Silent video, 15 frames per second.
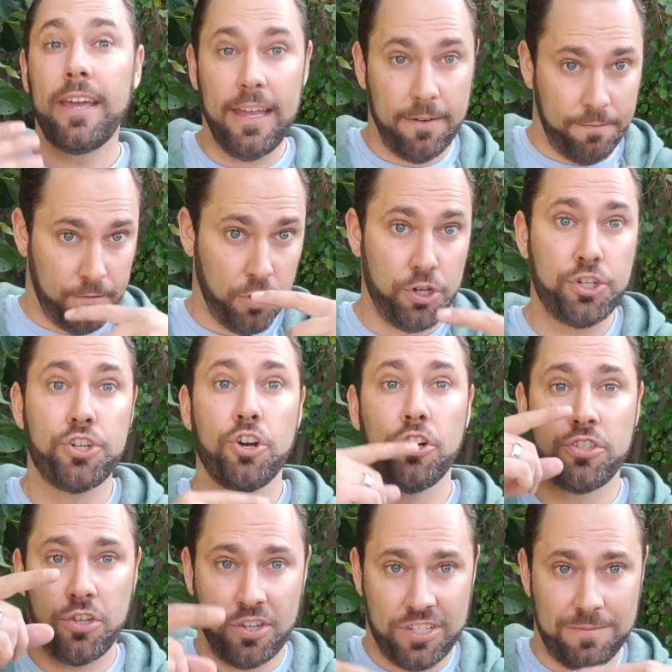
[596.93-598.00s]
It for sure
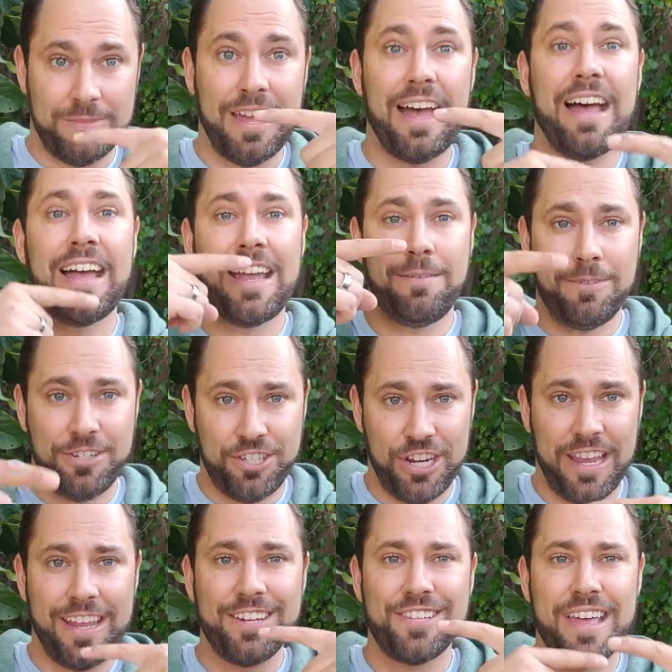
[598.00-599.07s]
took some time to
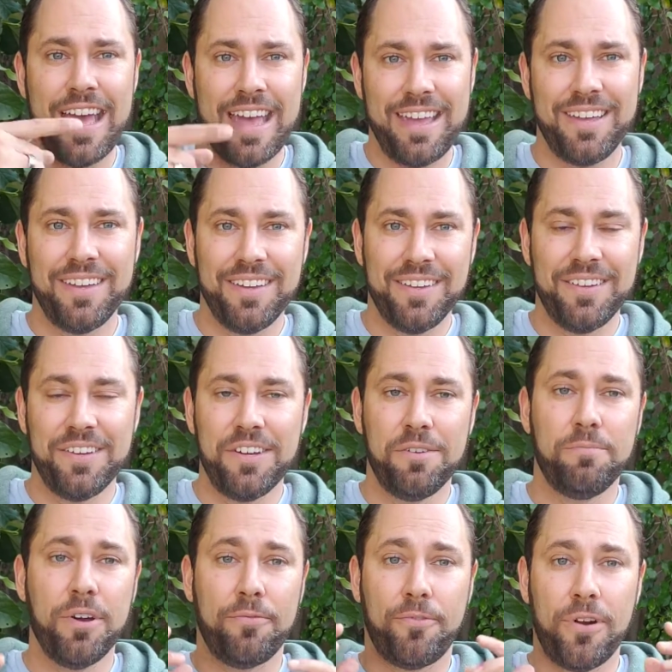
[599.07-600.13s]
change that,
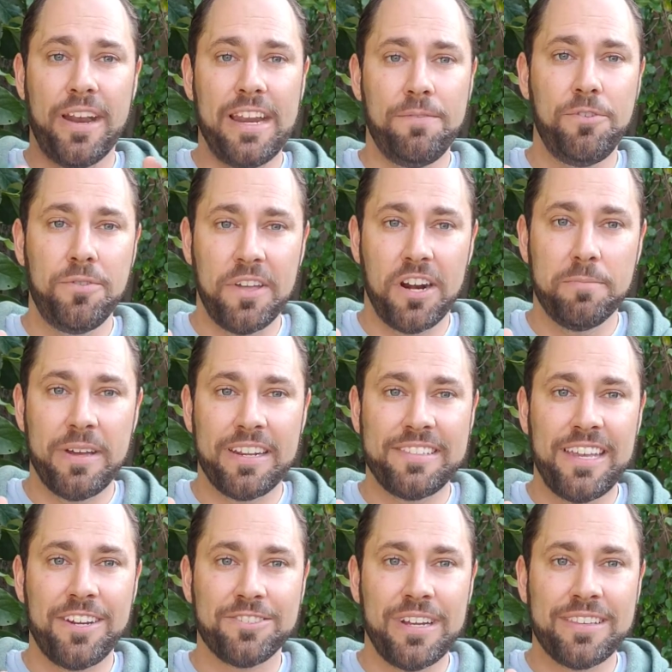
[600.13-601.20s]
but for any of you that are
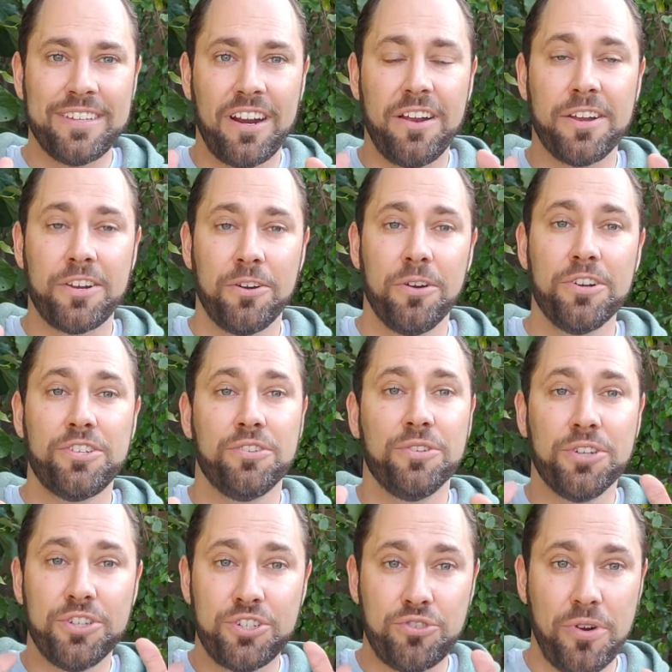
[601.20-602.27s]
meditators out there, I encourage you,
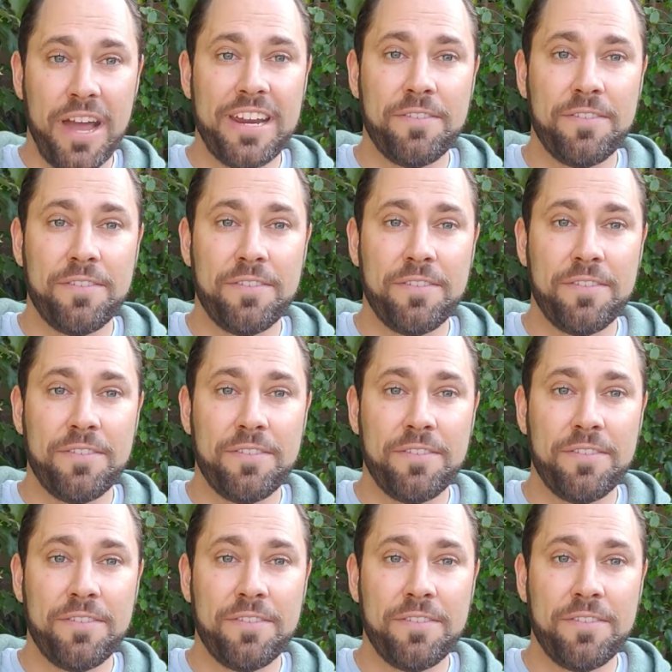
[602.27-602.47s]
try